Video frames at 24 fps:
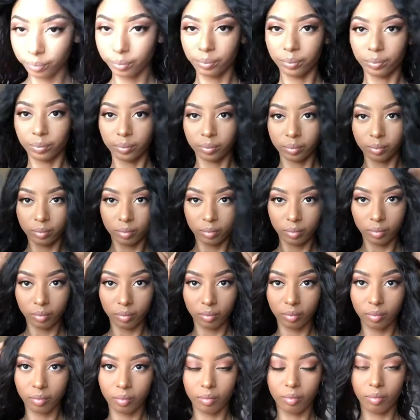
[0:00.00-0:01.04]

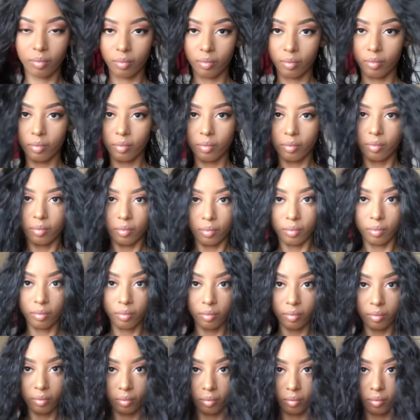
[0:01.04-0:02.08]

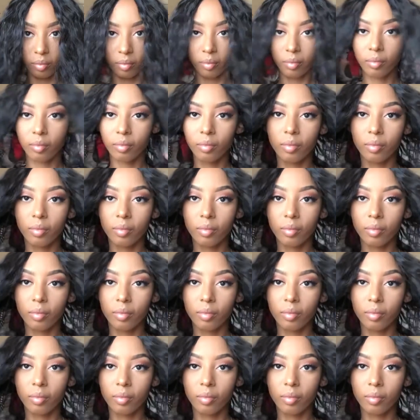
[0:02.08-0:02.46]
No one is speaking in this clip.